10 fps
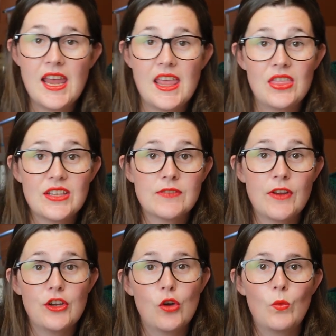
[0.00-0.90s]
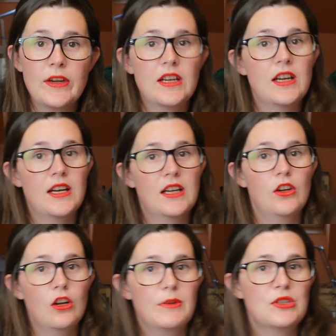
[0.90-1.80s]
In this video, we are
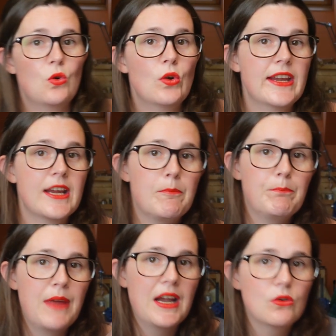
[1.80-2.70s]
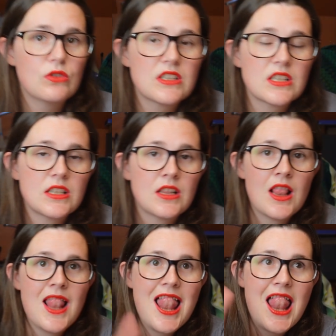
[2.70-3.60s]
going to be talking about
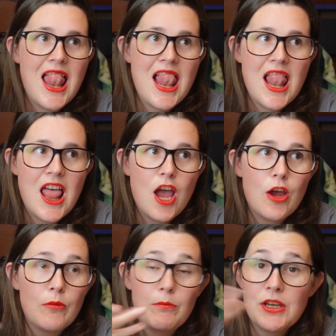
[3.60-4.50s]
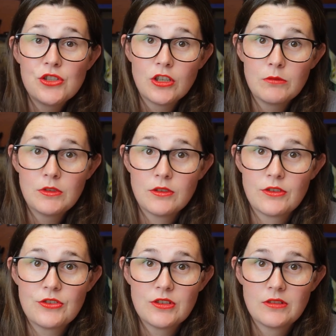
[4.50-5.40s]
my shop
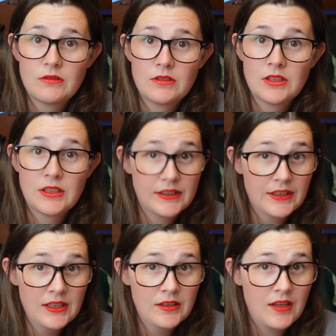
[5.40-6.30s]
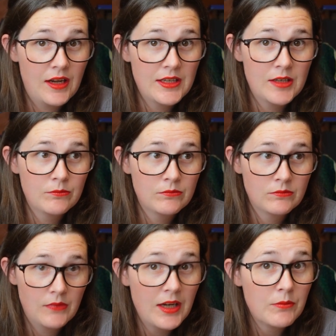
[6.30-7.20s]
launch. Yeah, I'm
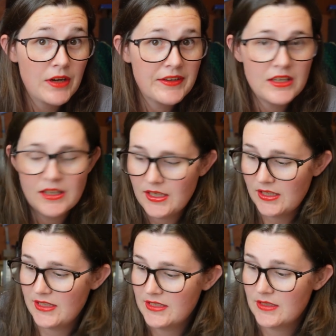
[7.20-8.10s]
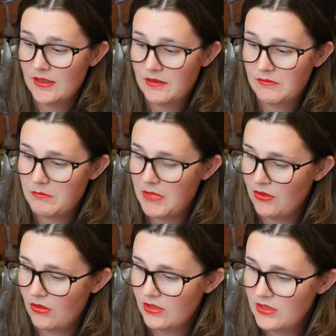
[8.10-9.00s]
ready. It is
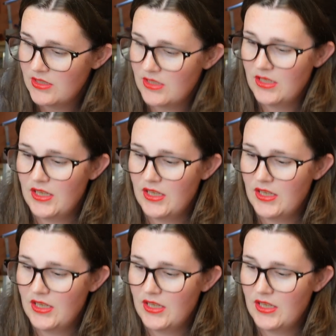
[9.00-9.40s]
mid-August